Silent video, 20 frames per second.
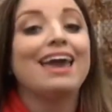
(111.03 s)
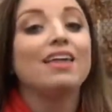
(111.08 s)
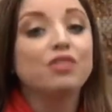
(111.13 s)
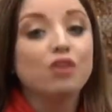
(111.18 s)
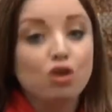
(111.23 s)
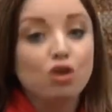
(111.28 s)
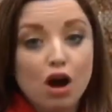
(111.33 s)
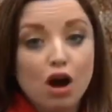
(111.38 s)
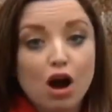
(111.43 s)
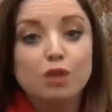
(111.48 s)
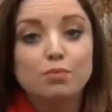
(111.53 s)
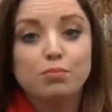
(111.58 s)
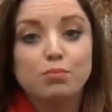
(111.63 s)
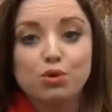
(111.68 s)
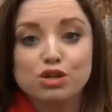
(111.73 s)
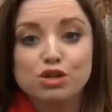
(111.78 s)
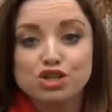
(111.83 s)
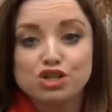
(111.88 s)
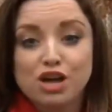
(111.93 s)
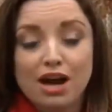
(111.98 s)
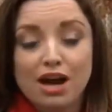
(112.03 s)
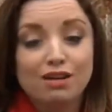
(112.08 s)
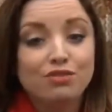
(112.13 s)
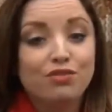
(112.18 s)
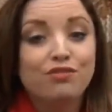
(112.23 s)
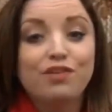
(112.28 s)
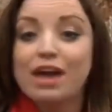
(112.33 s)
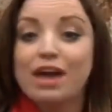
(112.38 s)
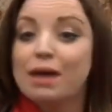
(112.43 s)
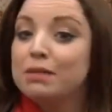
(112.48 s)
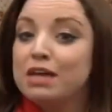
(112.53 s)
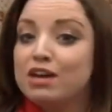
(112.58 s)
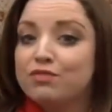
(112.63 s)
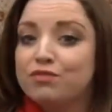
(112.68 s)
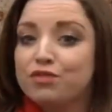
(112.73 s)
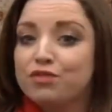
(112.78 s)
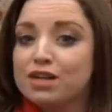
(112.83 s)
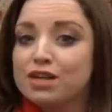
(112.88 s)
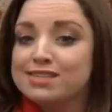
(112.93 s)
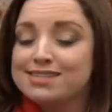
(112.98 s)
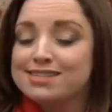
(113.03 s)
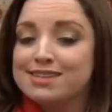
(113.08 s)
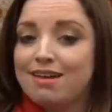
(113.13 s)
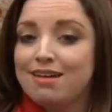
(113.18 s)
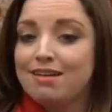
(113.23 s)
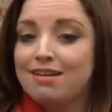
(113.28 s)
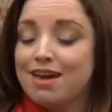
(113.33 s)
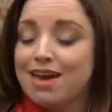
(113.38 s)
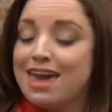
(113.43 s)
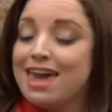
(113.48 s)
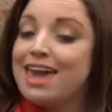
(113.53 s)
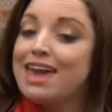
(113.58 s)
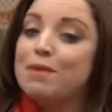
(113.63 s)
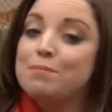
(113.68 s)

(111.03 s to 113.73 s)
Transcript: and their unborn child, family and friends say